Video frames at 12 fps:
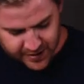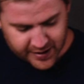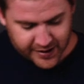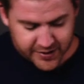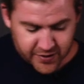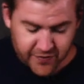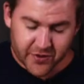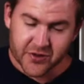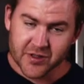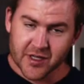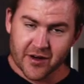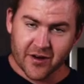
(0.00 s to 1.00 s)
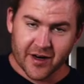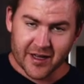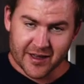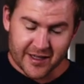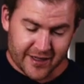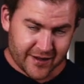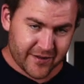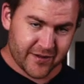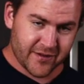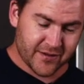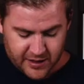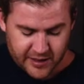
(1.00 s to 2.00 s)
Okay, so first thing you're gonna need
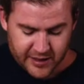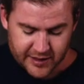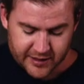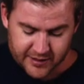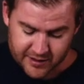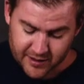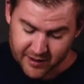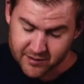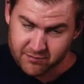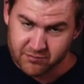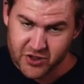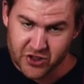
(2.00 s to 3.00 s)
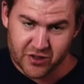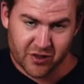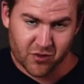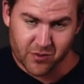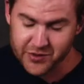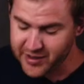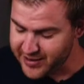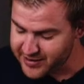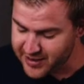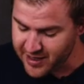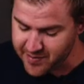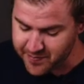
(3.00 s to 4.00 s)
is just a normal sized
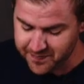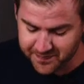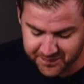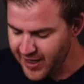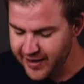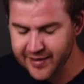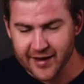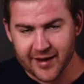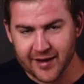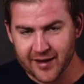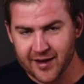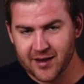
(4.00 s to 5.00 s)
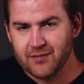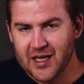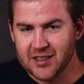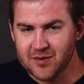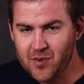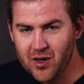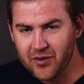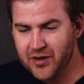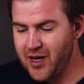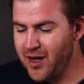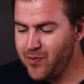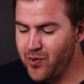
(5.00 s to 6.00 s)
cup, and then a smaller
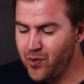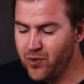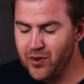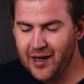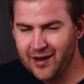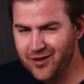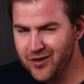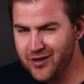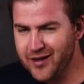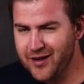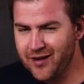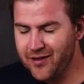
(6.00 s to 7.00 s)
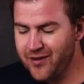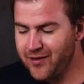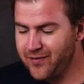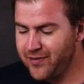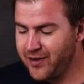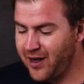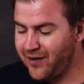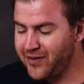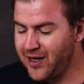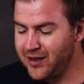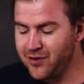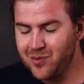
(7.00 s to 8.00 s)
cup or like a cookie cutter. I've
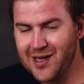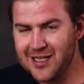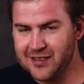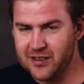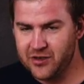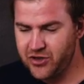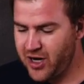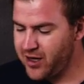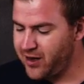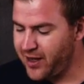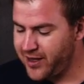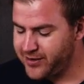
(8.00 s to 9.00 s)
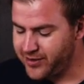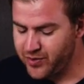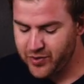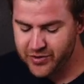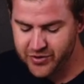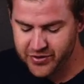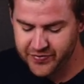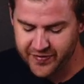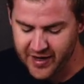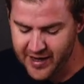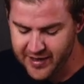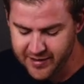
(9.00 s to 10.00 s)
got a little plastic shot glass that'll work just
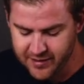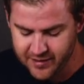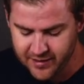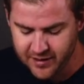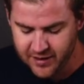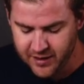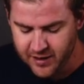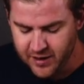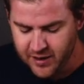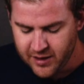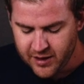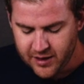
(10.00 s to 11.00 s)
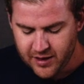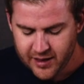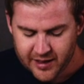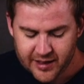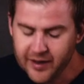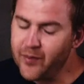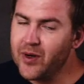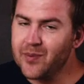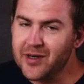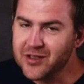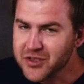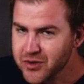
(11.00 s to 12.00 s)
fine. And what I'm
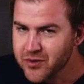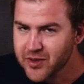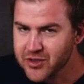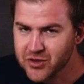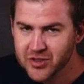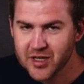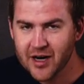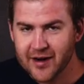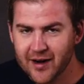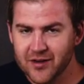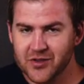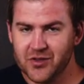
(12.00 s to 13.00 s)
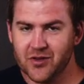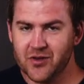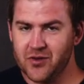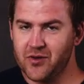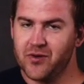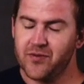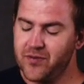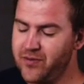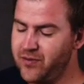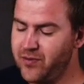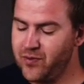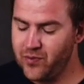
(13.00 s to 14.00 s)
gonna do is just cut out a circle
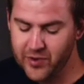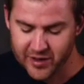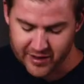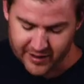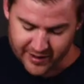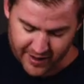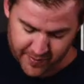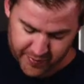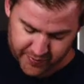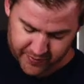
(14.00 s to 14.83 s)
with the cup.